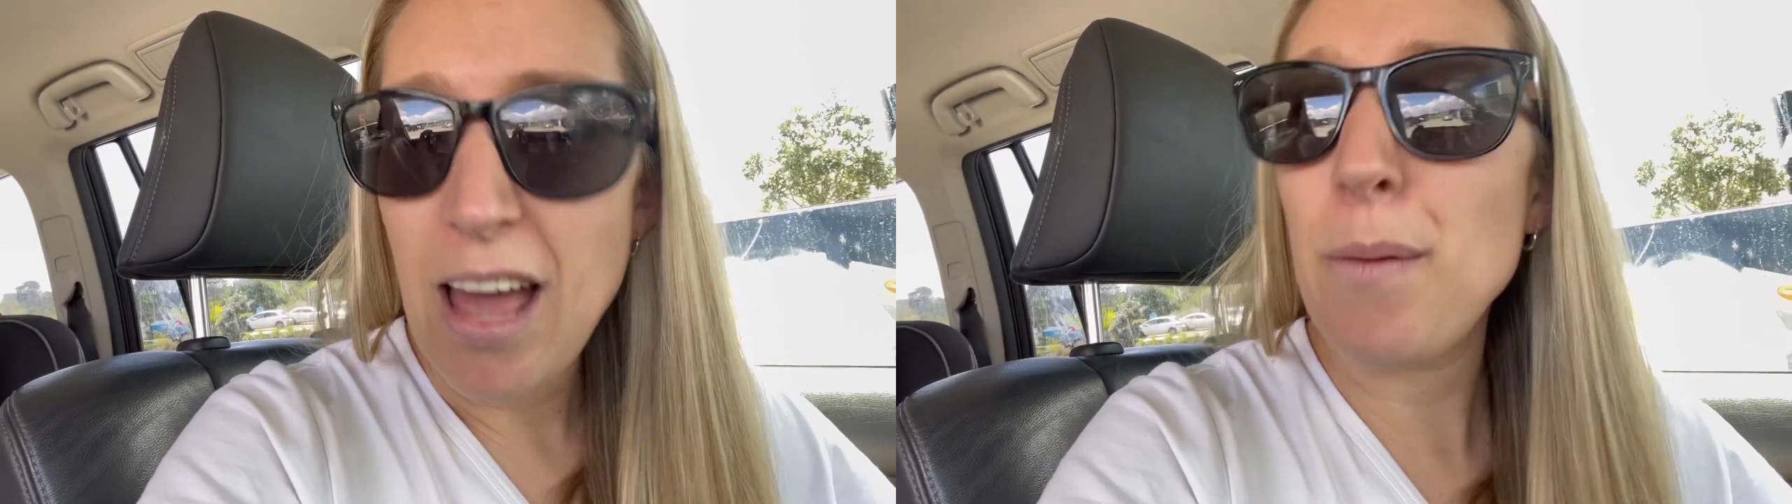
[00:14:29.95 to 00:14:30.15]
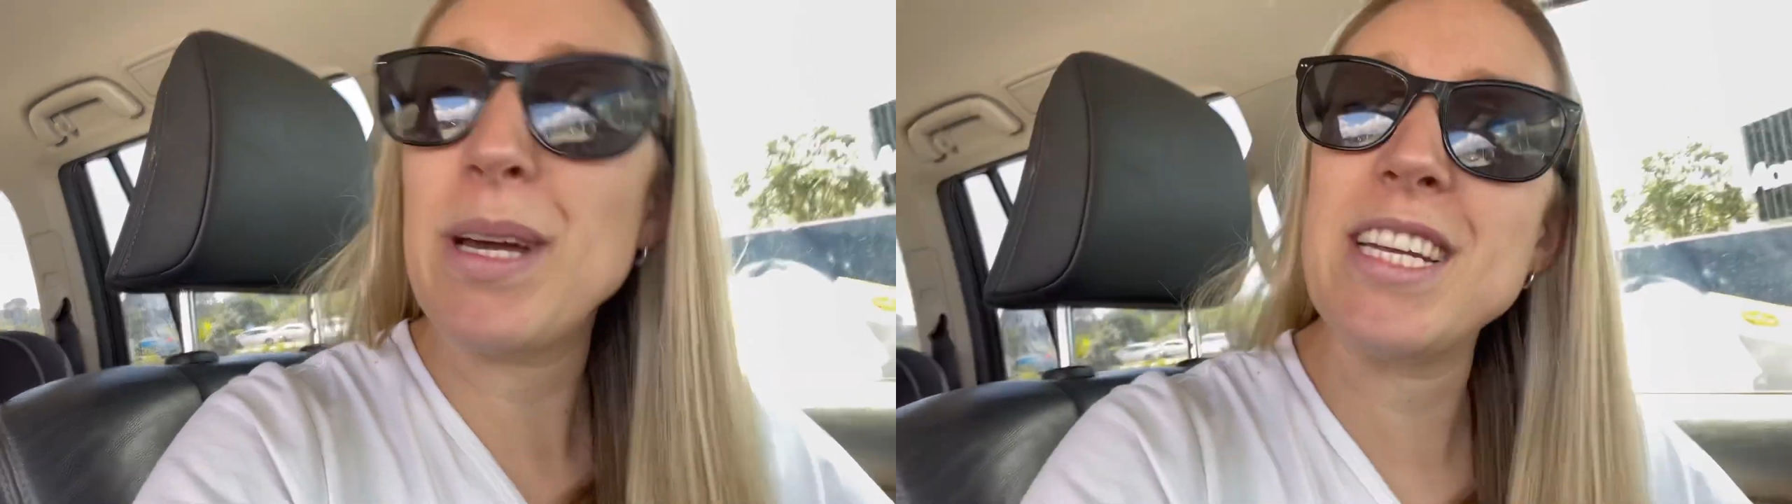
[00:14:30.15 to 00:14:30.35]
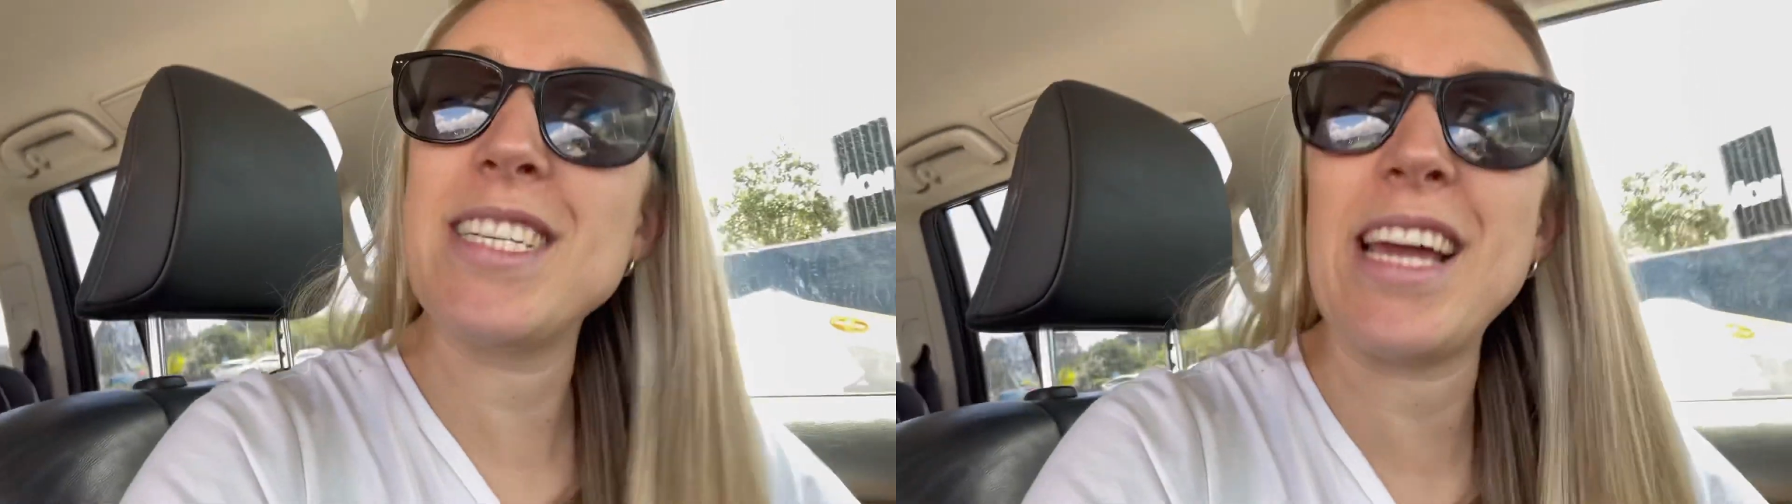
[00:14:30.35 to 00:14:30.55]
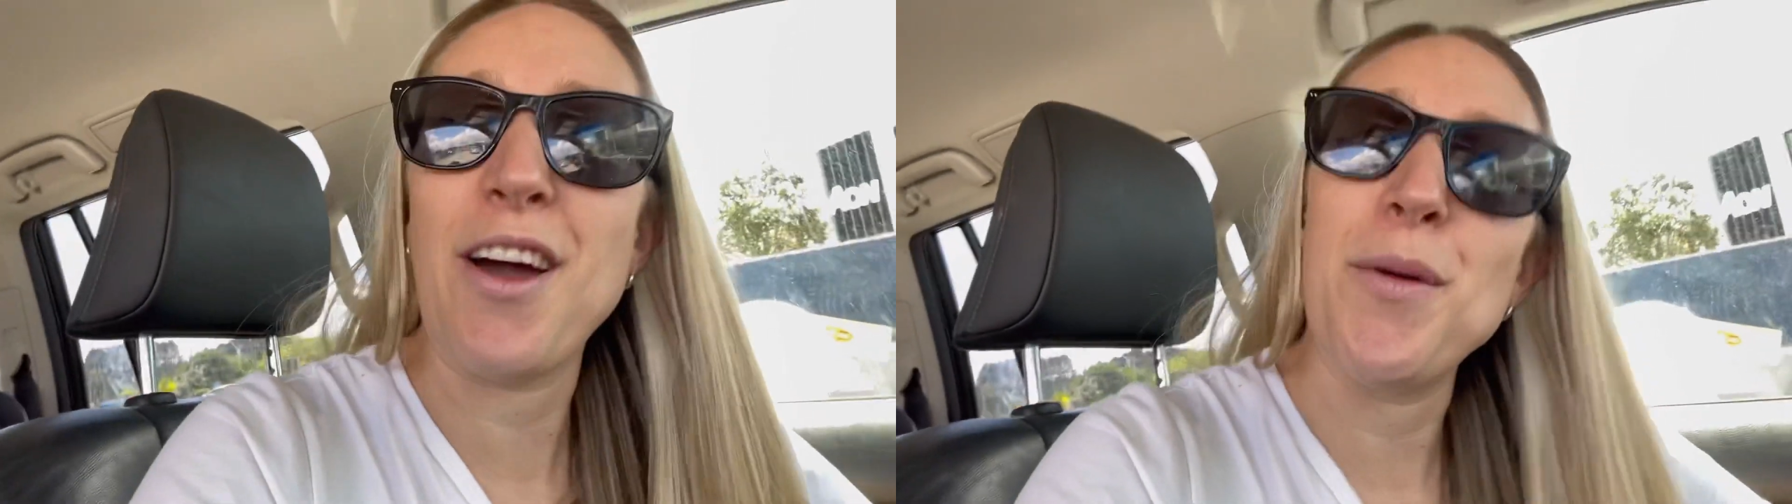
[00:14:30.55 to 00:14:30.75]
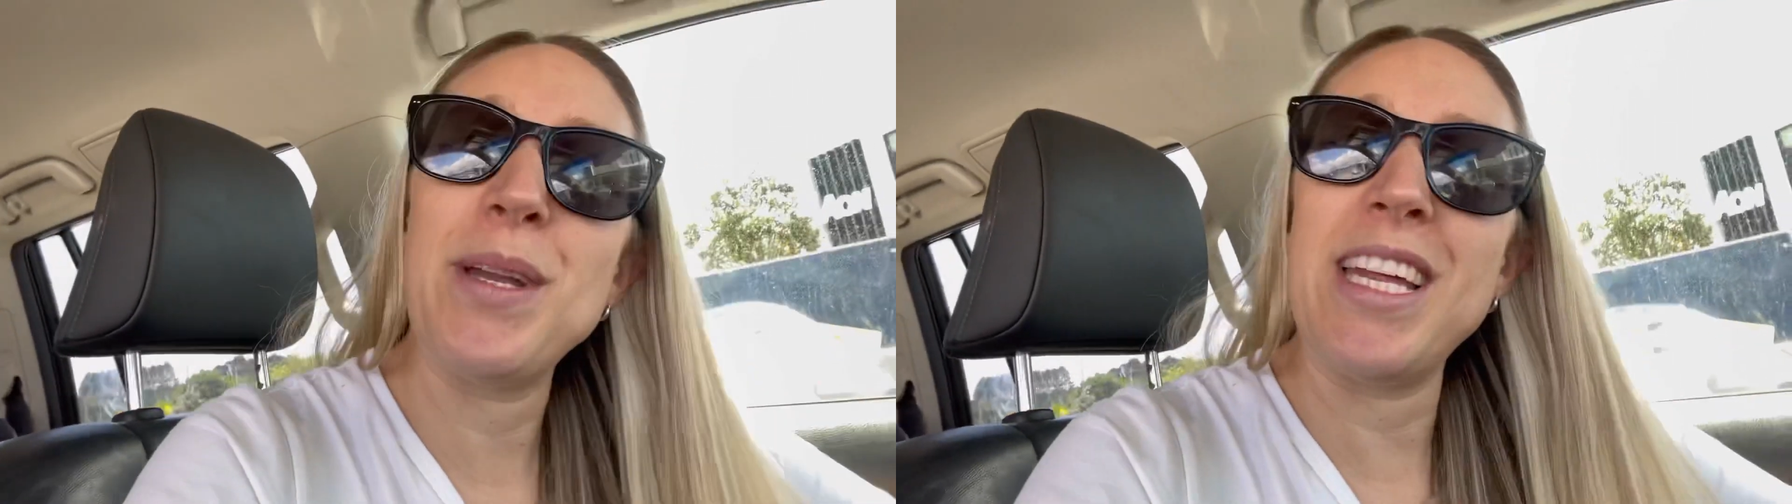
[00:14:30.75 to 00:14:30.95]
And then we're gonna take it
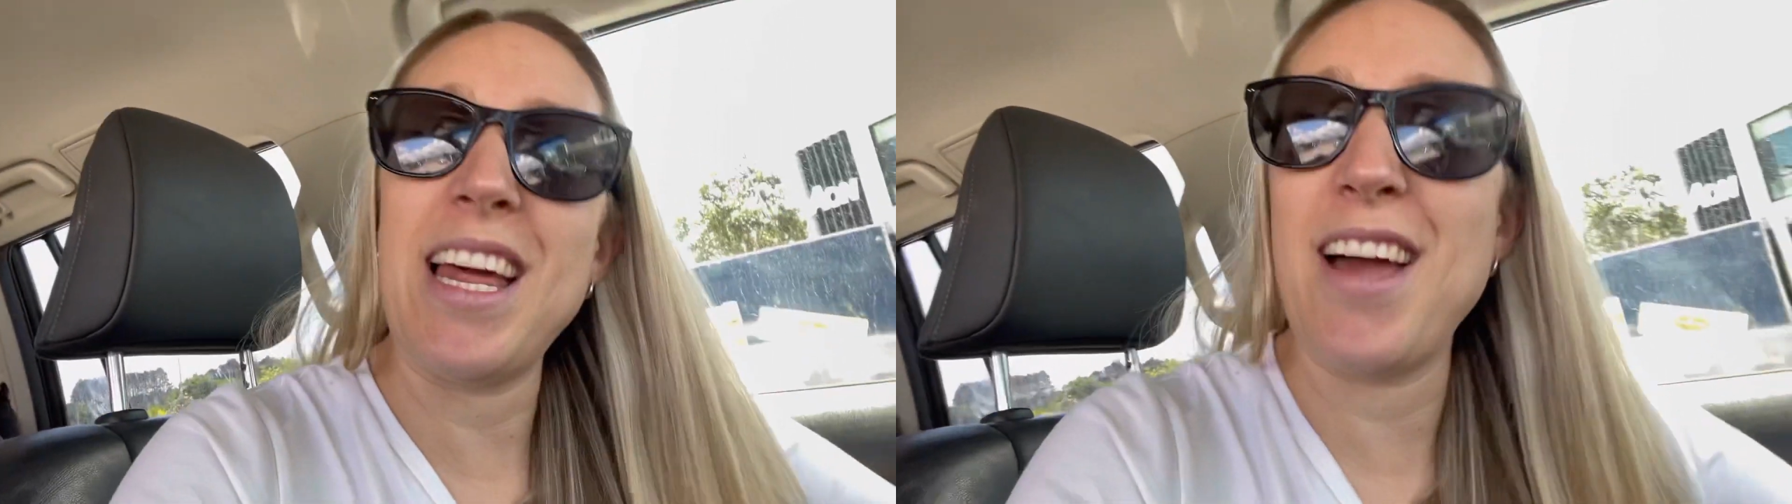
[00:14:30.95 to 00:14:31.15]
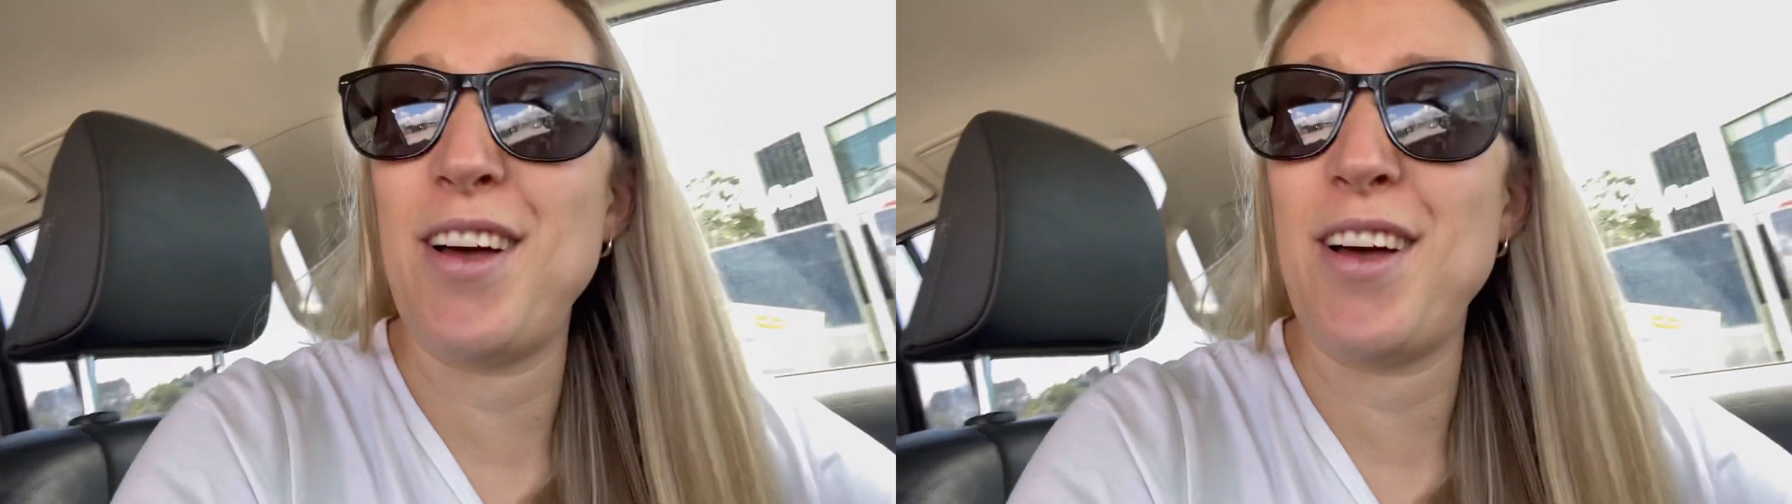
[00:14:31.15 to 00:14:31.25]
home and eat it.